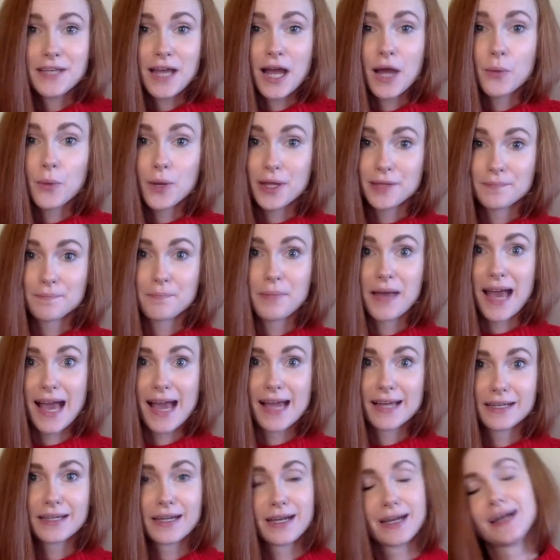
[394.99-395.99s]
I went
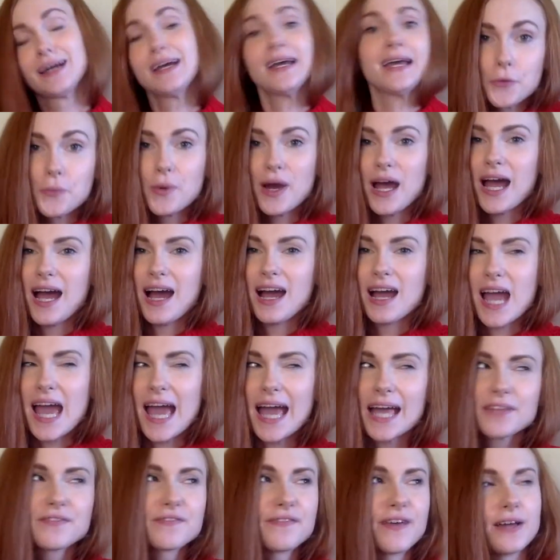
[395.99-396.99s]
back where I
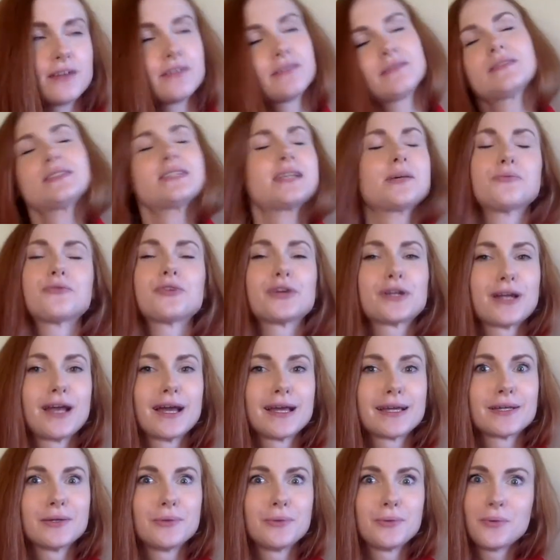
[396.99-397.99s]
had found something
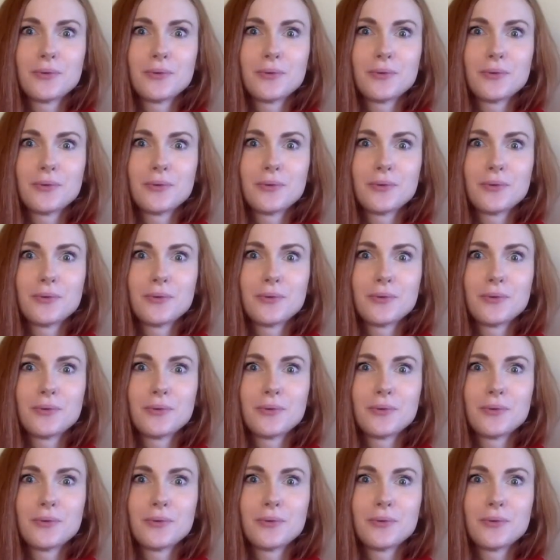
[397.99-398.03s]
like